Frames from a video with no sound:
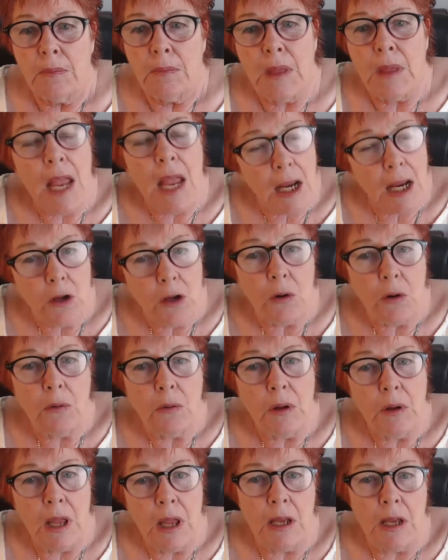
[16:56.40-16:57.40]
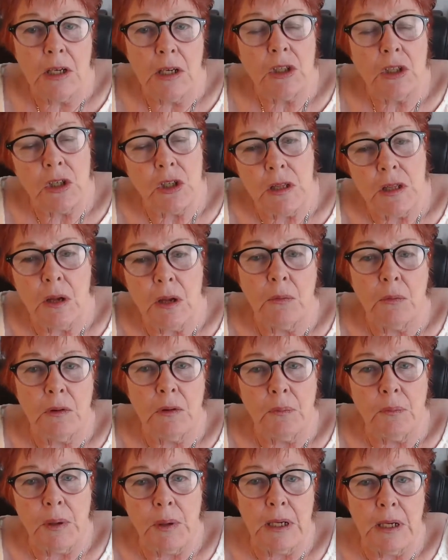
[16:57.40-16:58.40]
echo energy that
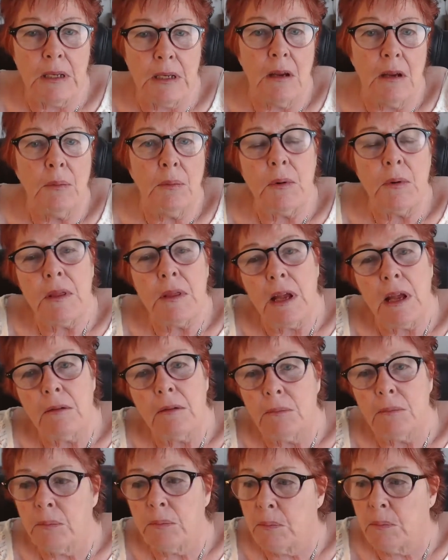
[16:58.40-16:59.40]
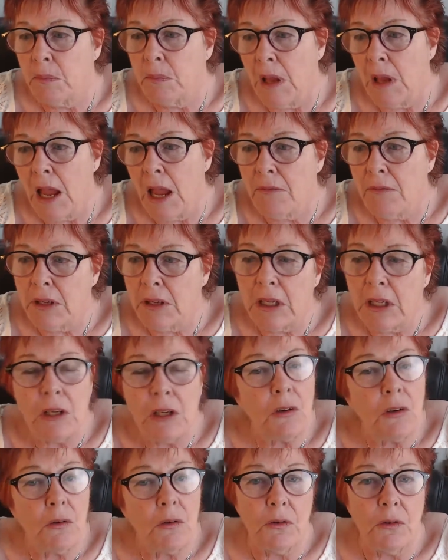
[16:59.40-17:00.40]
we've picked up without having it
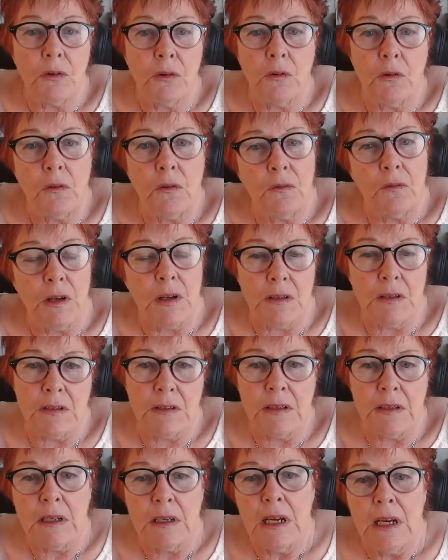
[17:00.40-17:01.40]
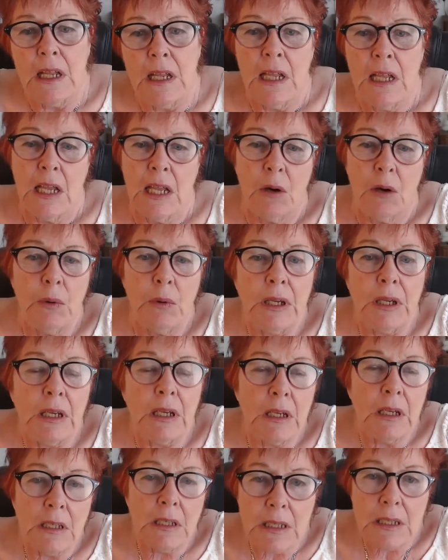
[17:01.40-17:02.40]
gone through a filter. And we
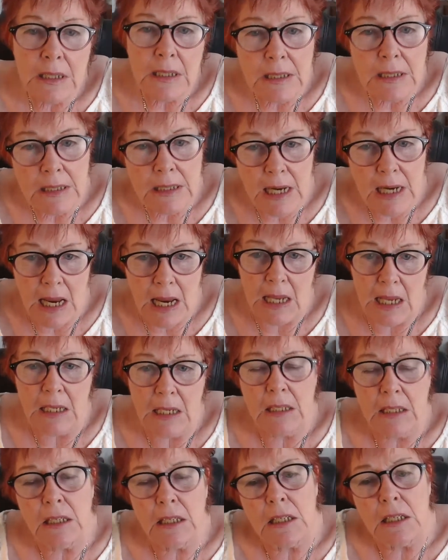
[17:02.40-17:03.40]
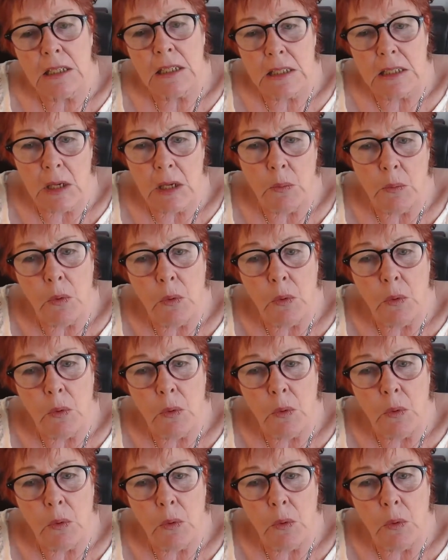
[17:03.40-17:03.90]
can understand in some